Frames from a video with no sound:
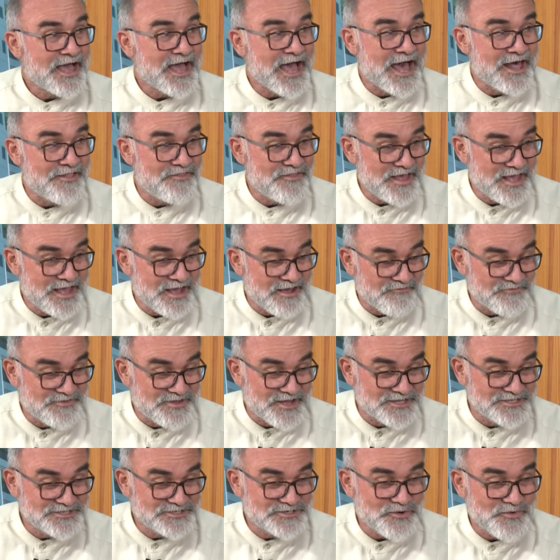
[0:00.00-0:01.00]
And they have
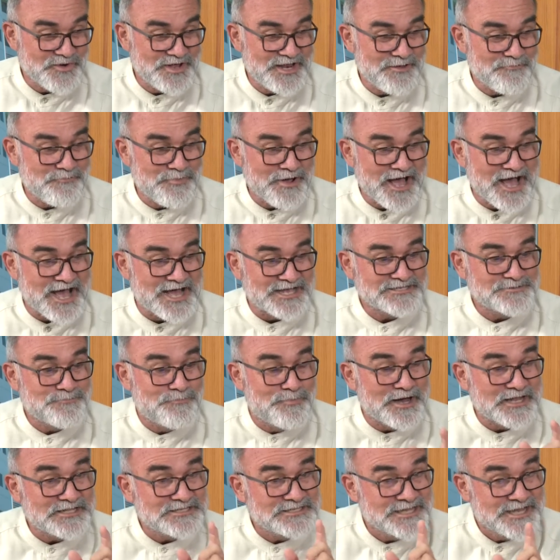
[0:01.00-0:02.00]
done so in the past,
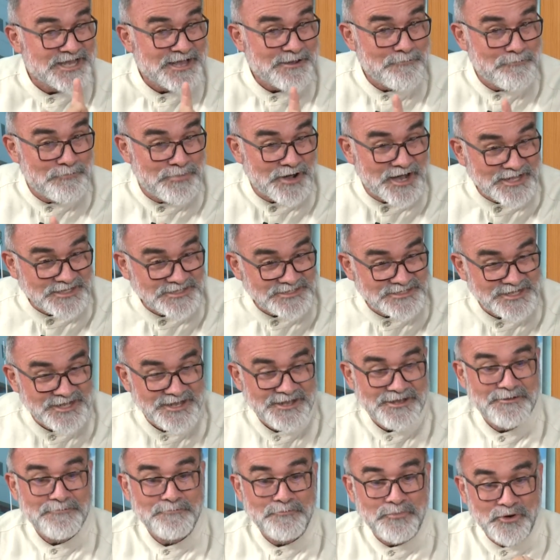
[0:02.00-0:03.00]
but
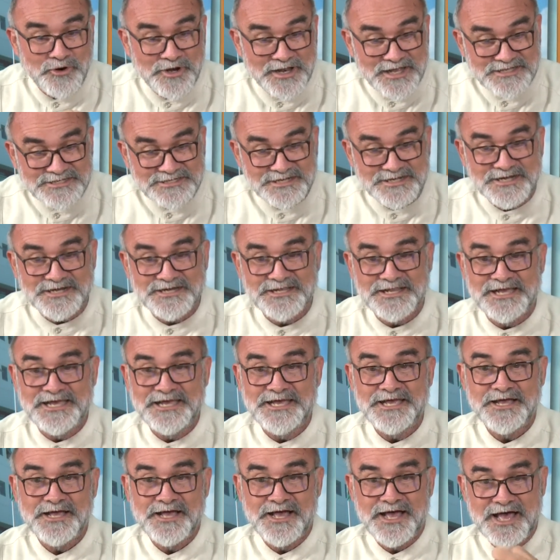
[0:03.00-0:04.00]
politically
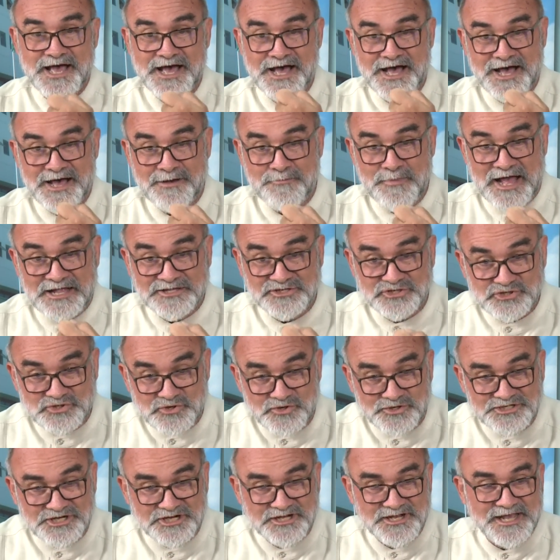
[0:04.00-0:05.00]
and
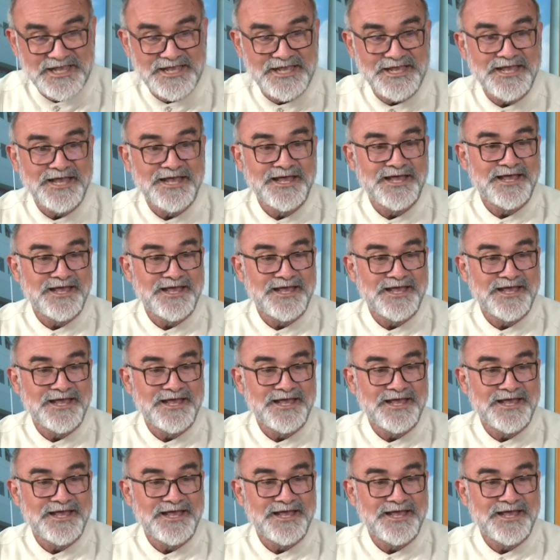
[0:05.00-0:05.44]
socially,